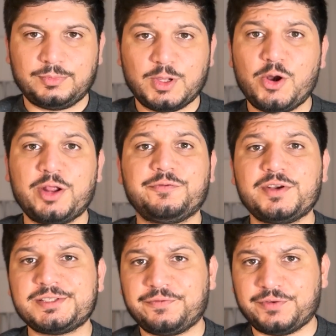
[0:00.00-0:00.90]
All right,
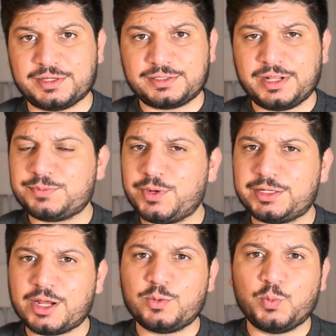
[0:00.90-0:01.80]
first thing first, let's break
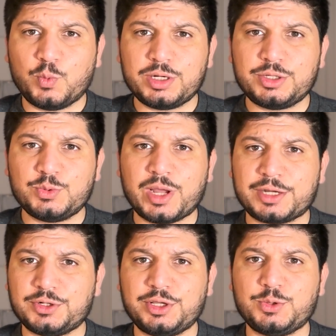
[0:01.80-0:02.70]
down what do
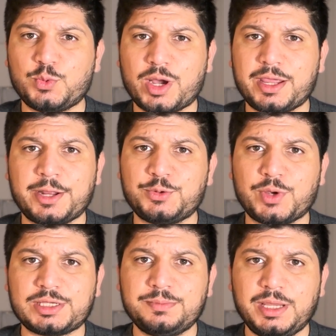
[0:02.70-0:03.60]
actually UI and
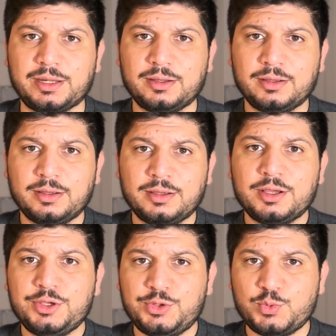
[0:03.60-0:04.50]
UX mean.
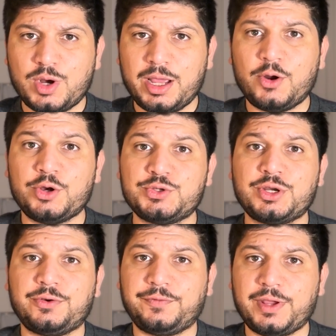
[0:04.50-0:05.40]
UI or user
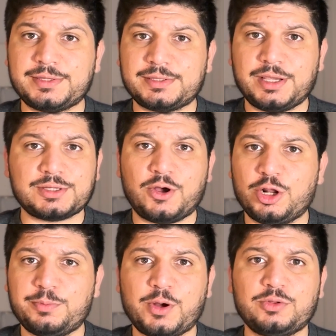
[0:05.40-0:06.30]
interface is all
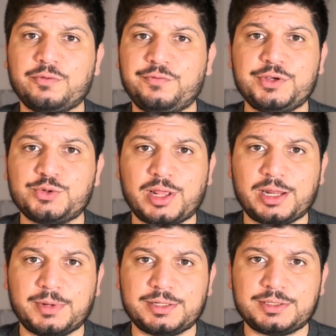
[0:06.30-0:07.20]
about the visual
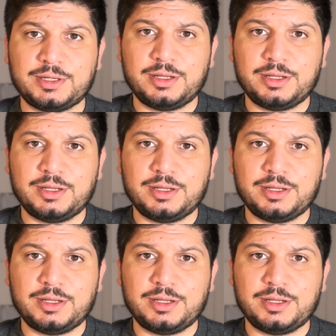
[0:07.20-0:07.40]
elements.